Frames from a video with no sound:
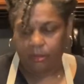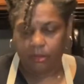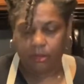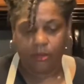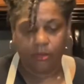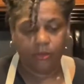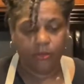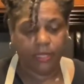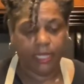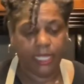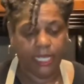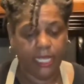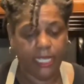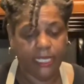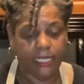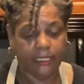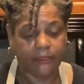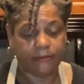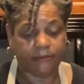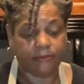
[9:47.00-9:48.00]

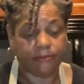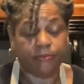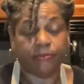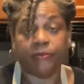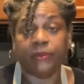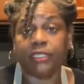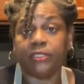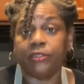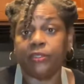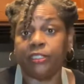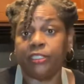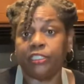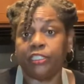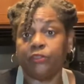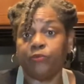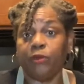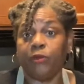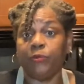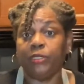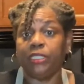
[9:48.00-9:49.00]
Okay, so this
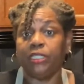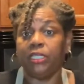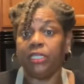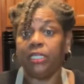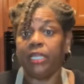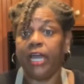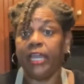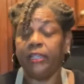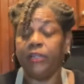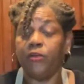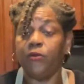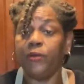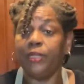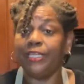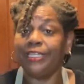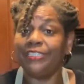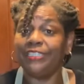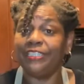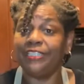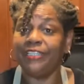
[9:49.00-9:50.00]
is what we look like
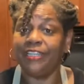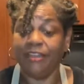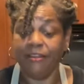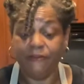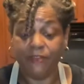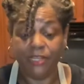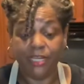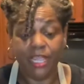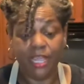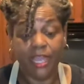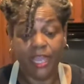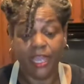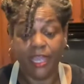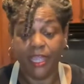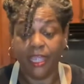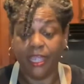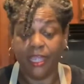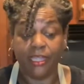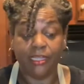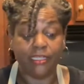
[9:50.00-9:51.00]
going into the oven,
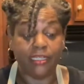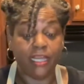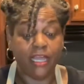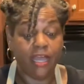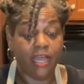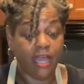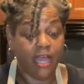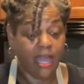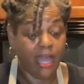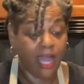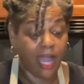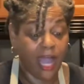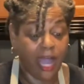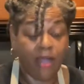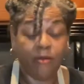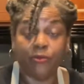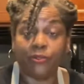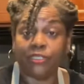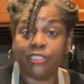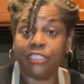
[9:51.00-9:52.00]
and
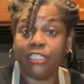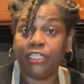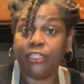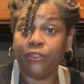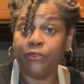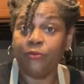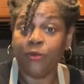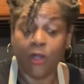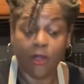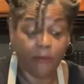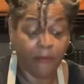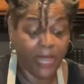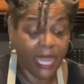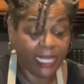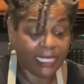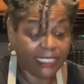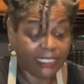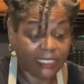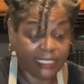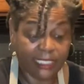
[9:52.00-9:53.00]
I will see you all
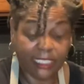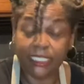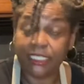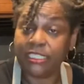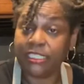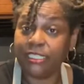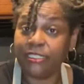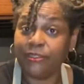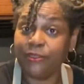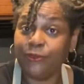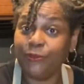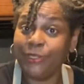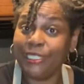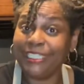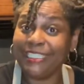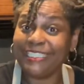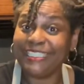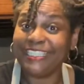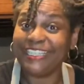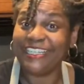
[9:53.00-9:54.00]
back in the kitchen when
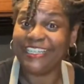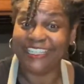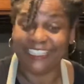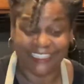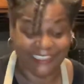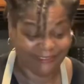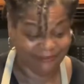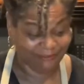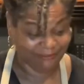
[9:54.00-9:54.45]
it's done.